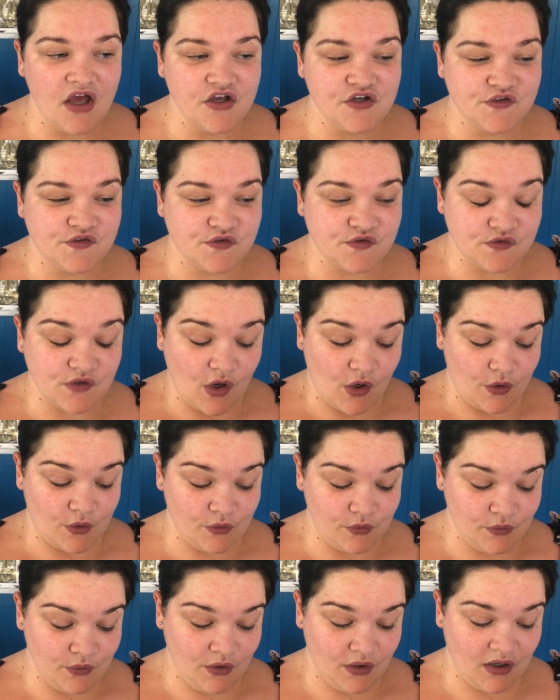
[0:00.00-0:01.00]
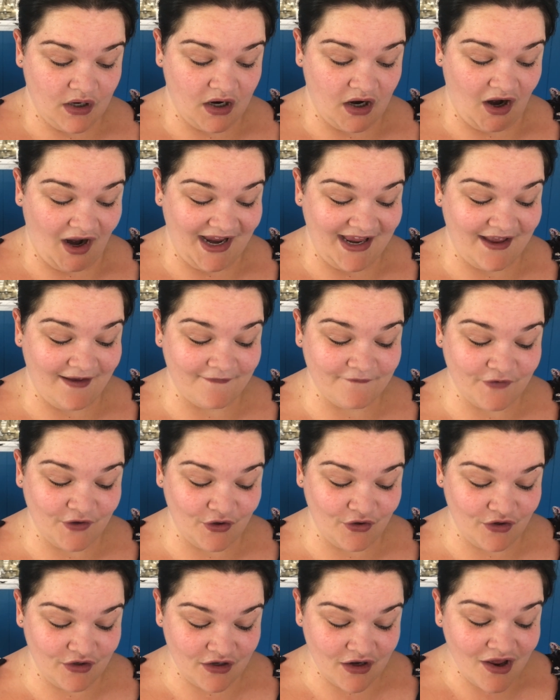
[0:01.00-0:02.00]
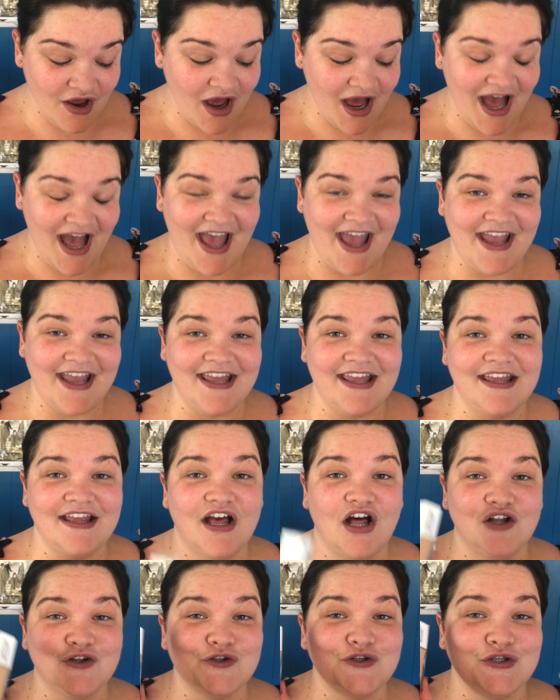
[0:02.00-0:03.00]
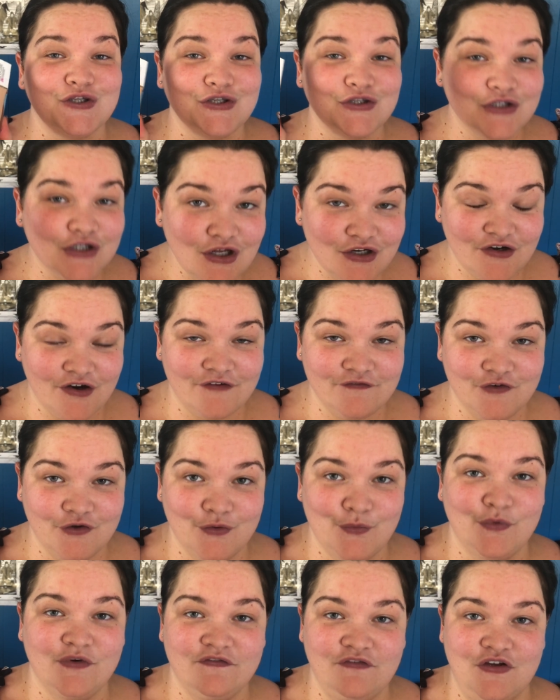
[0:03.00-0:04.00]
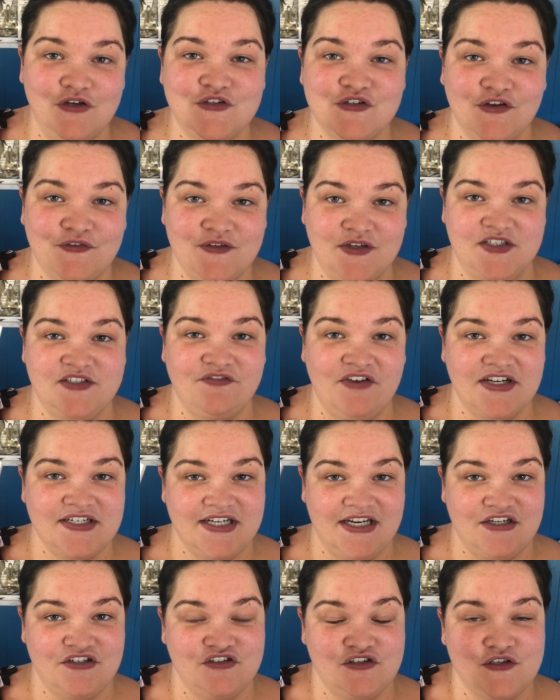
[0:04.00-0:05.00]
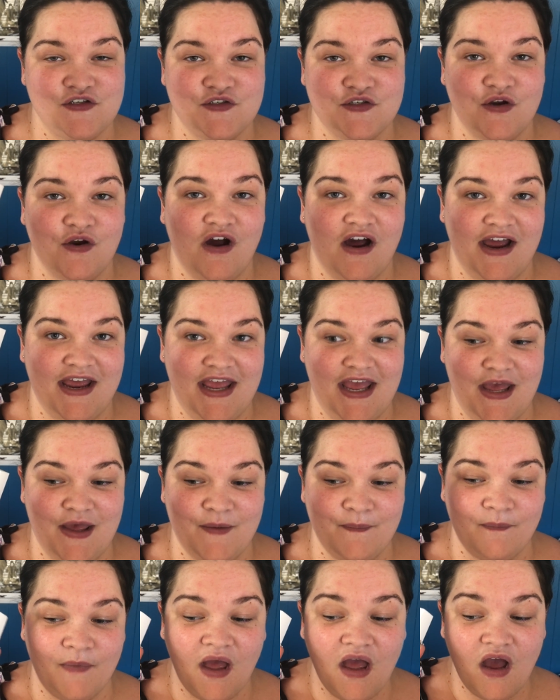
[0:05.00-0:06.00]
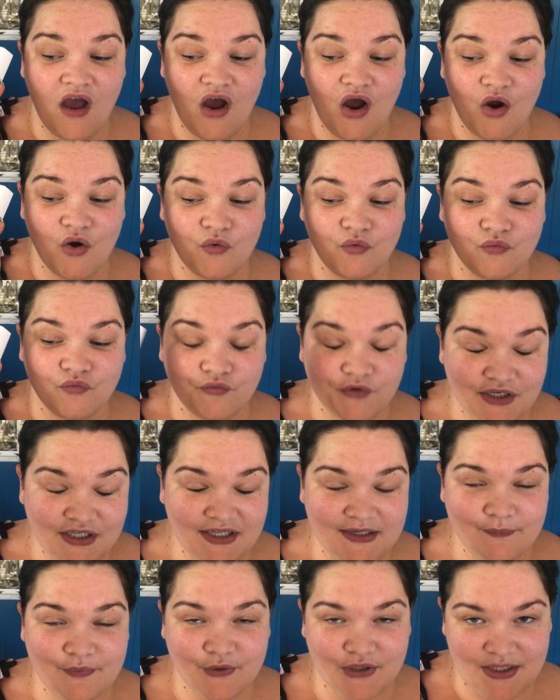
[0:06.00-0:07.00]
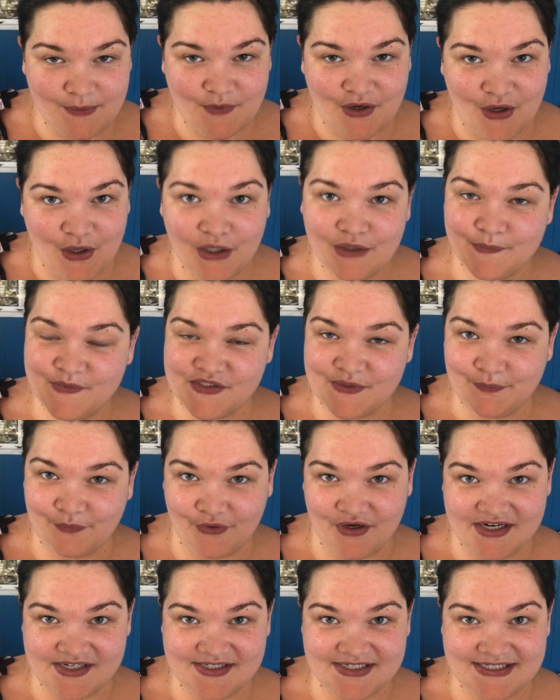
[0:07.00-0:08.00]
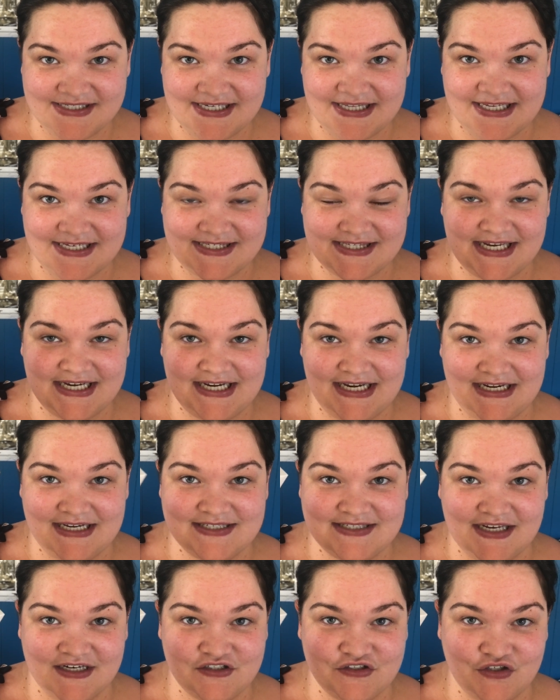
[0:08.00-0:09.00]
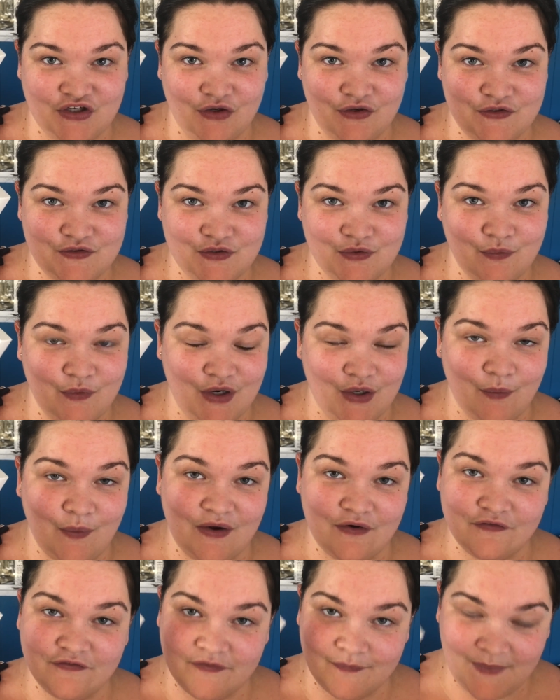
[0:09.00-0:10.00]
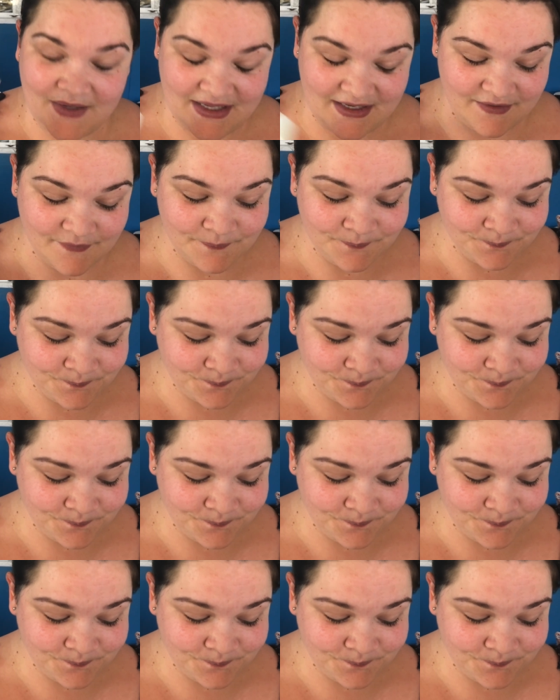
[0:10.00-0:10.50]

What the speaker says: So I have heard a lot of good reviews on this foundation, so I am really putting my hopes and prayers into this that it is actually going to work well for me.